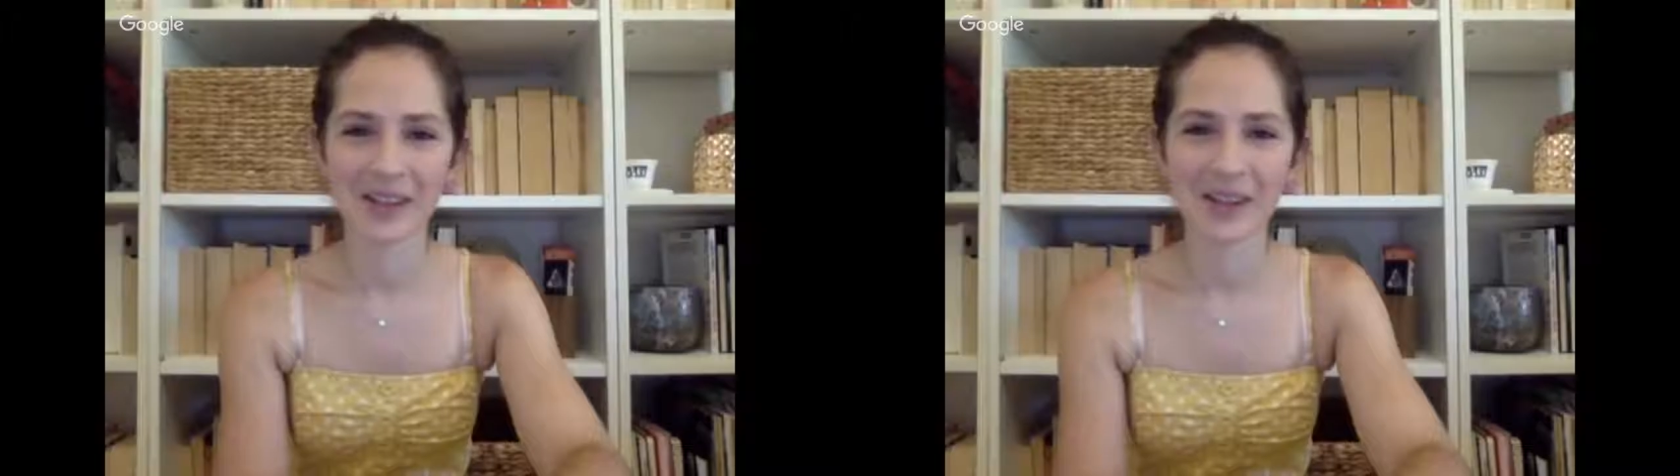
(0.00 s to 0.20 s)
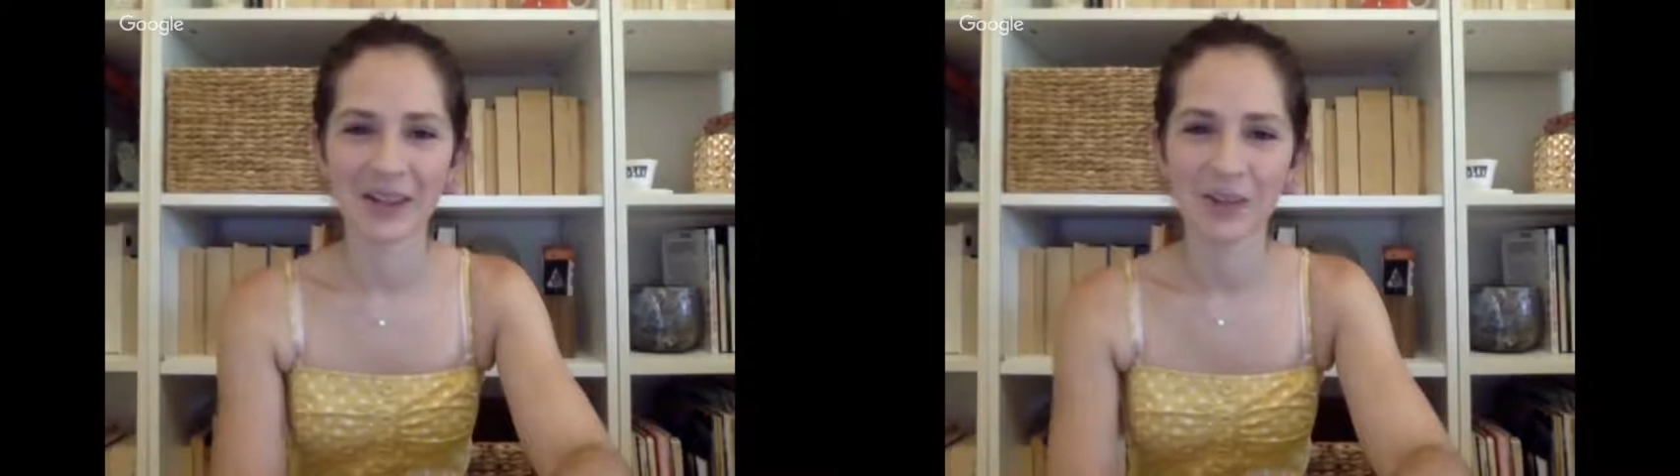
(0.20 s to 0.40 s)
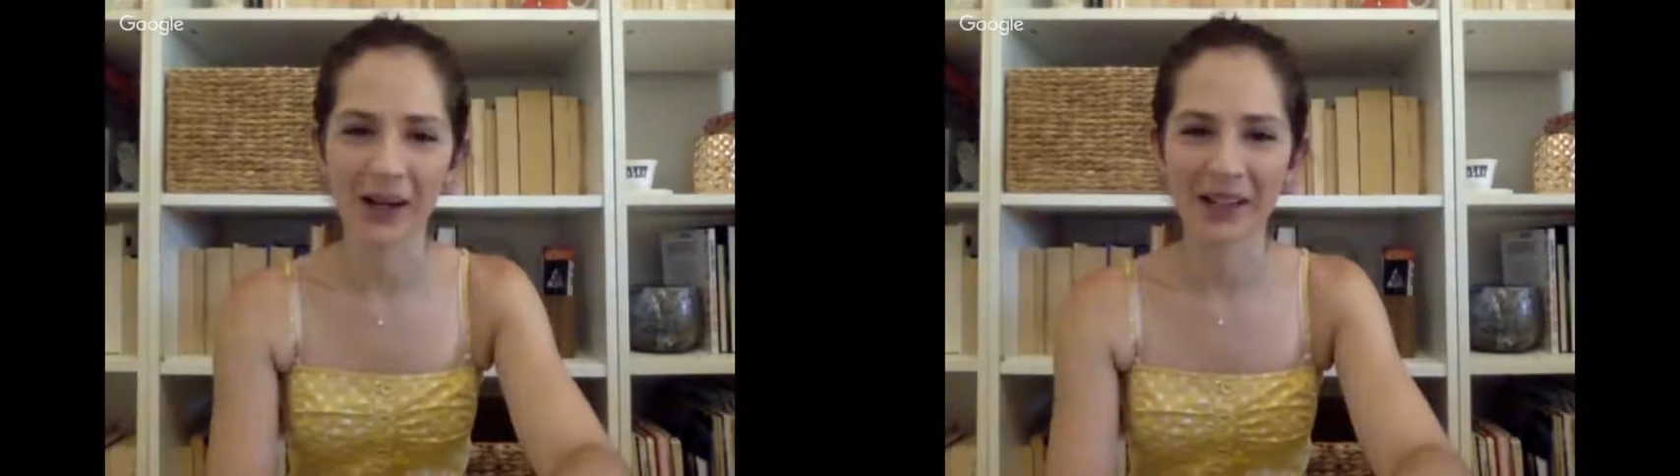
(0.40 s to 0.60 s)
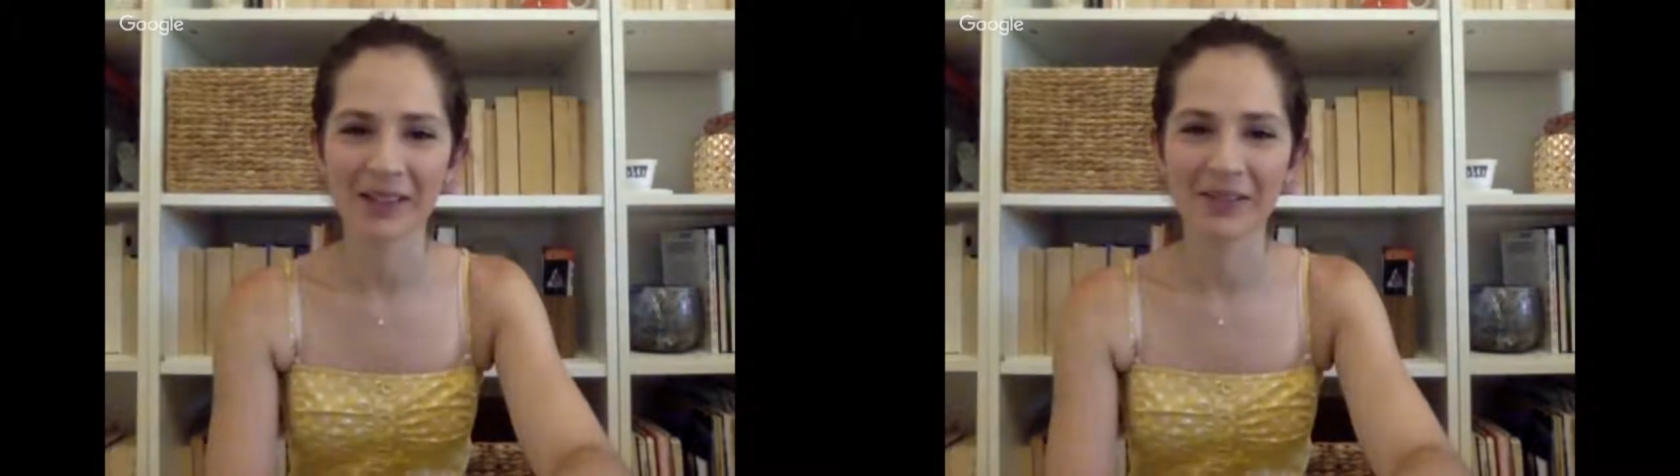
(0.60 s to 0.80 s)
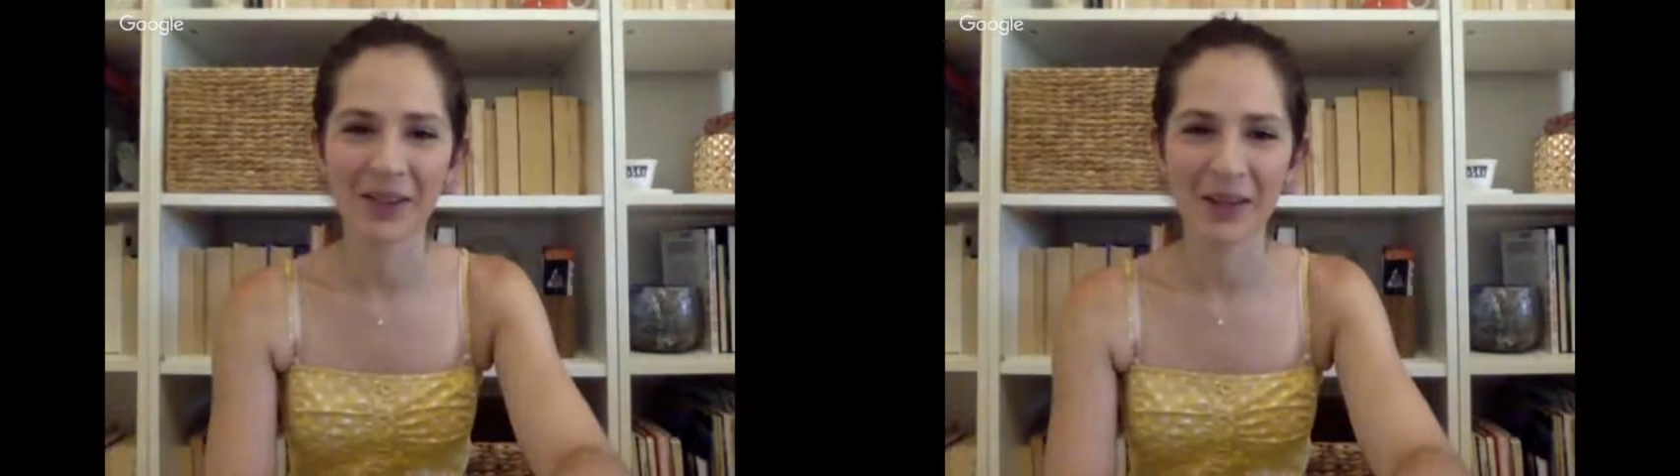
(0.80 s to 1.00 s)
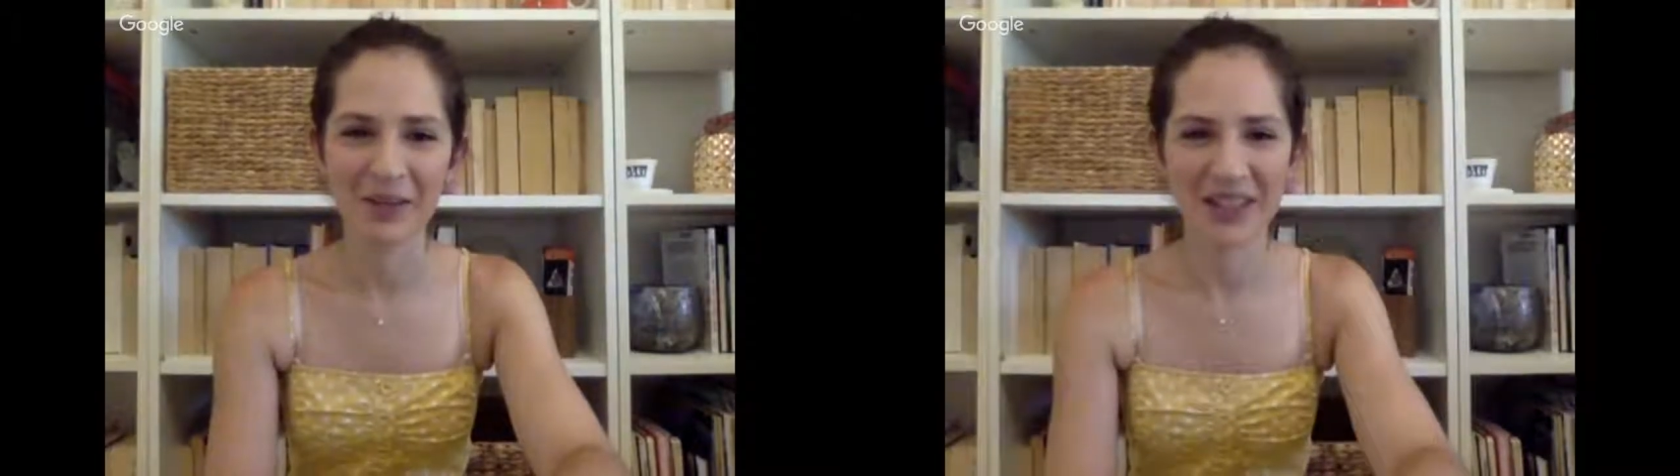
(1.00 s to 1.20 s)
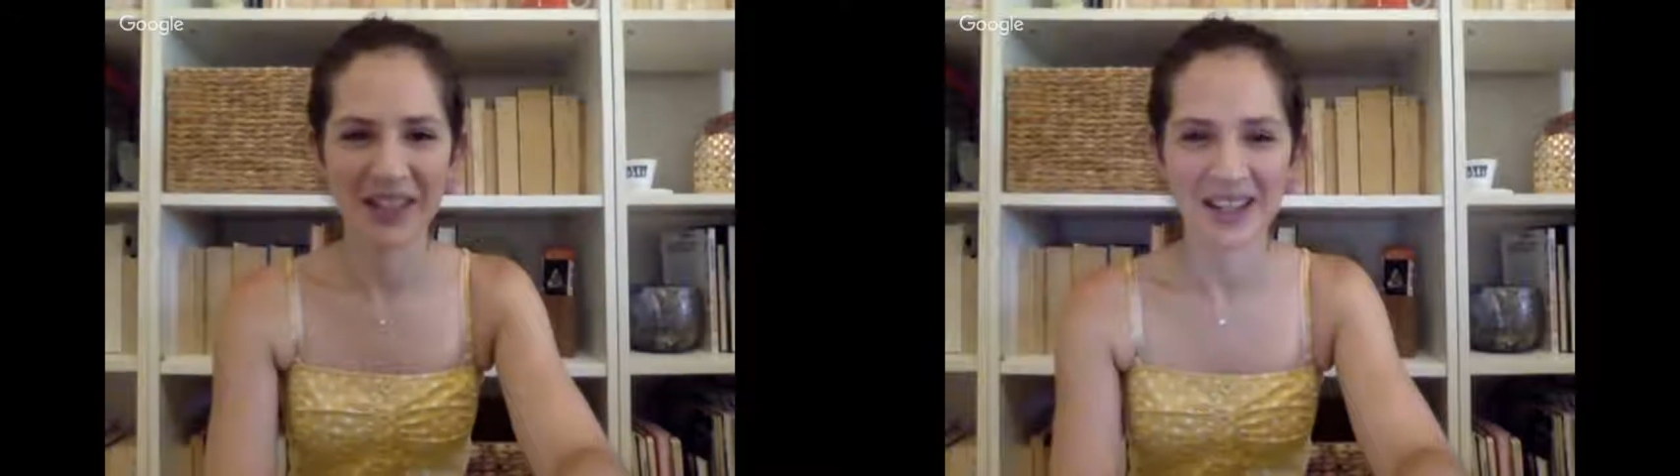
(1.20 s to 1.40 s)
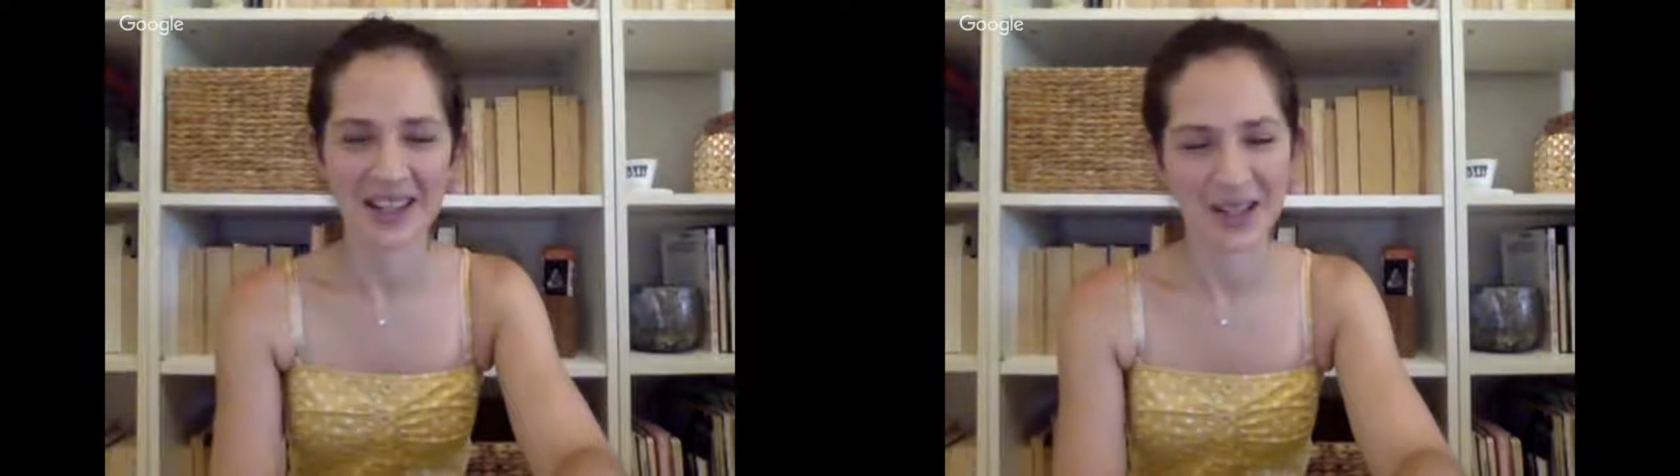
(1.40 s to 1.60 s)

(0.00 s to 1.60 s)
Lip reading: have to wait for them to get to the